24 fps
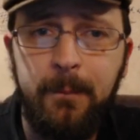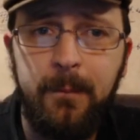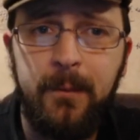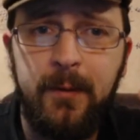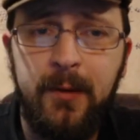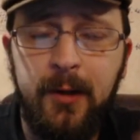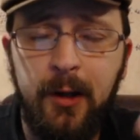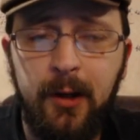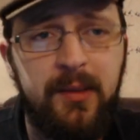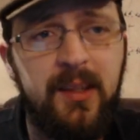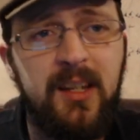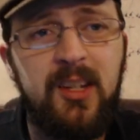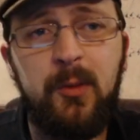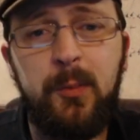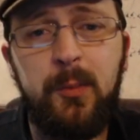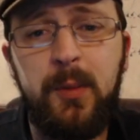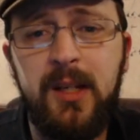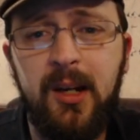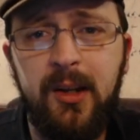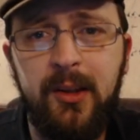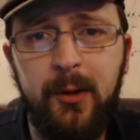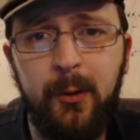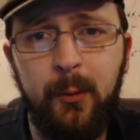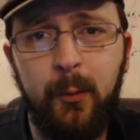There are things
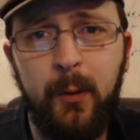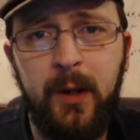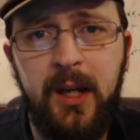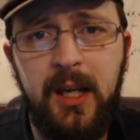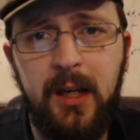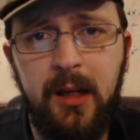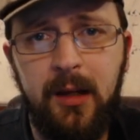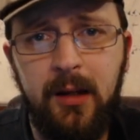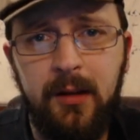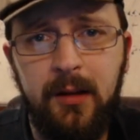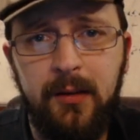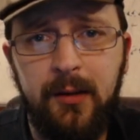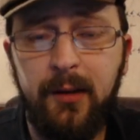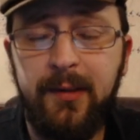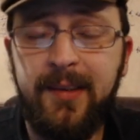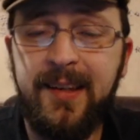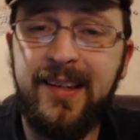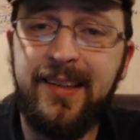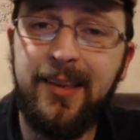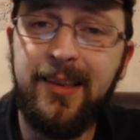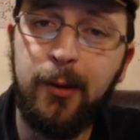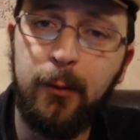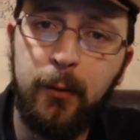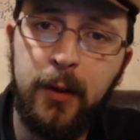beyond the ring. There are
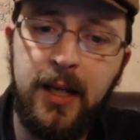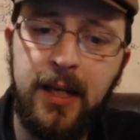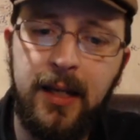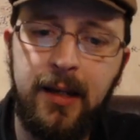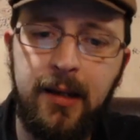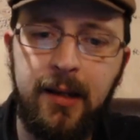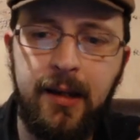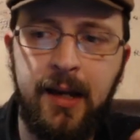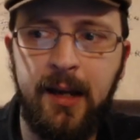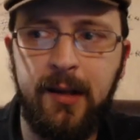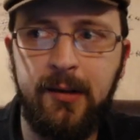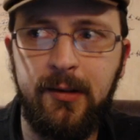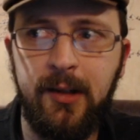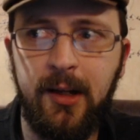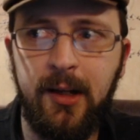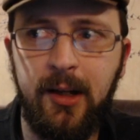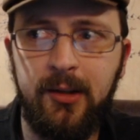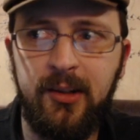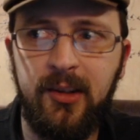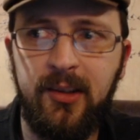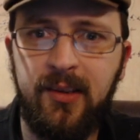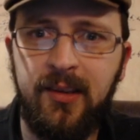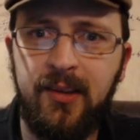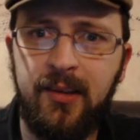things the ring can't
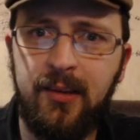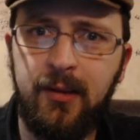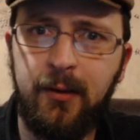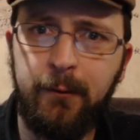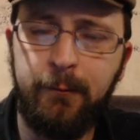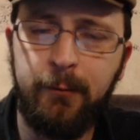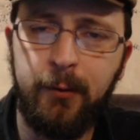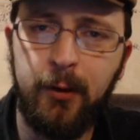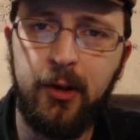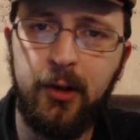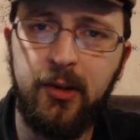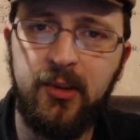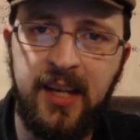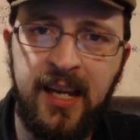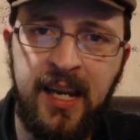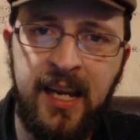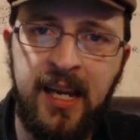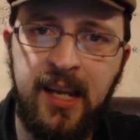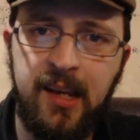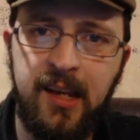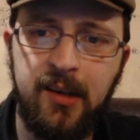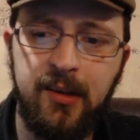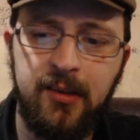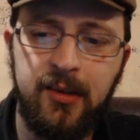touch. This is the first
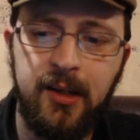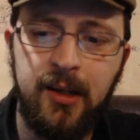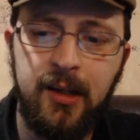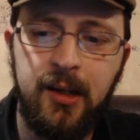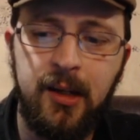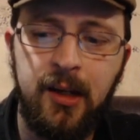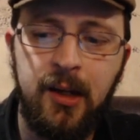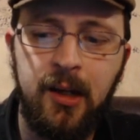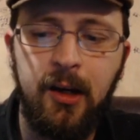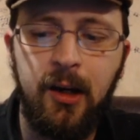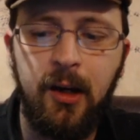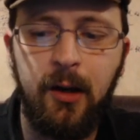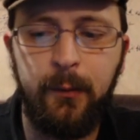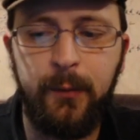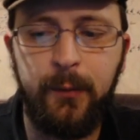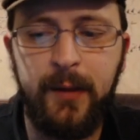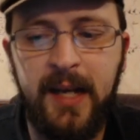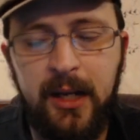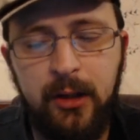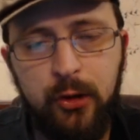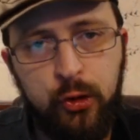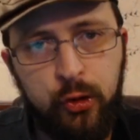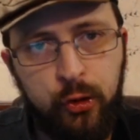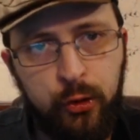hint of
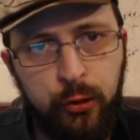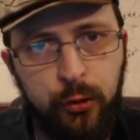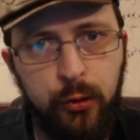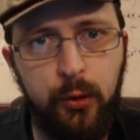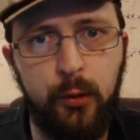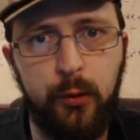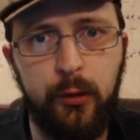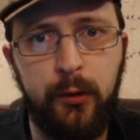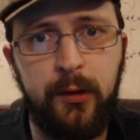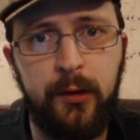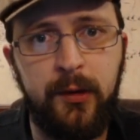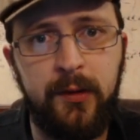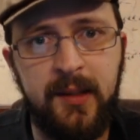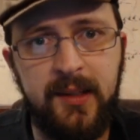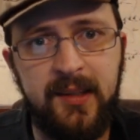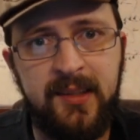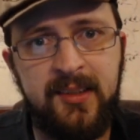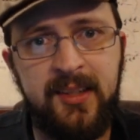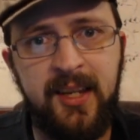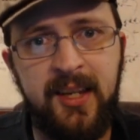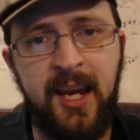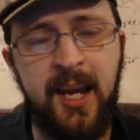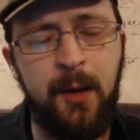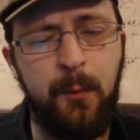that truth that
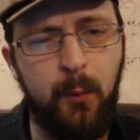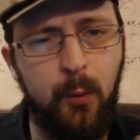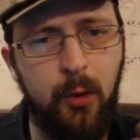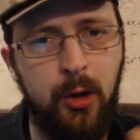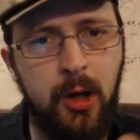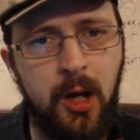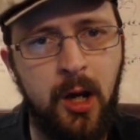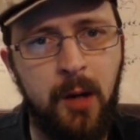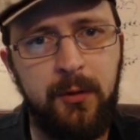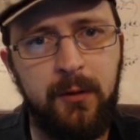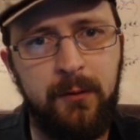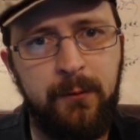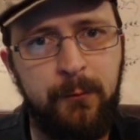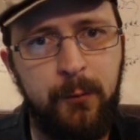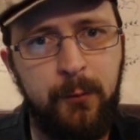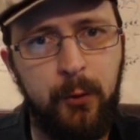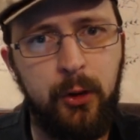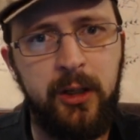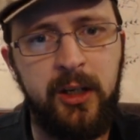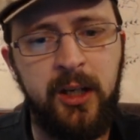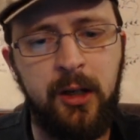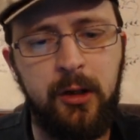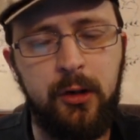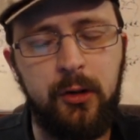Sam will come to
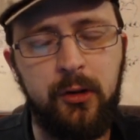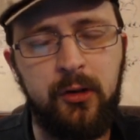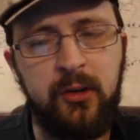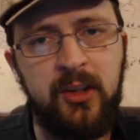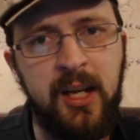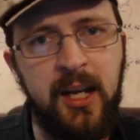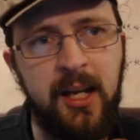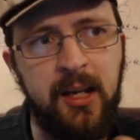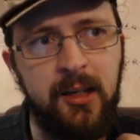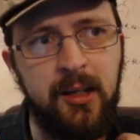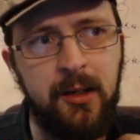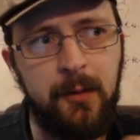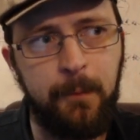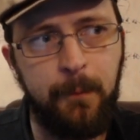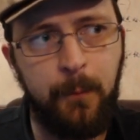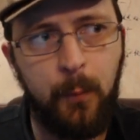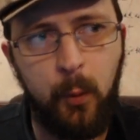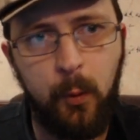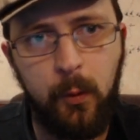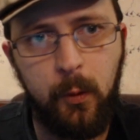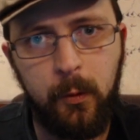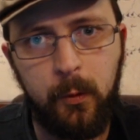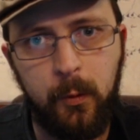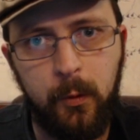fully understand in
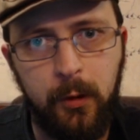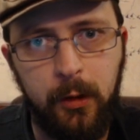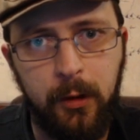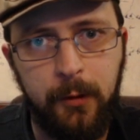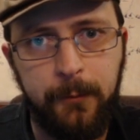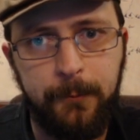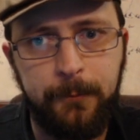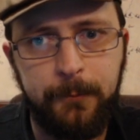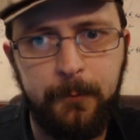Mordor.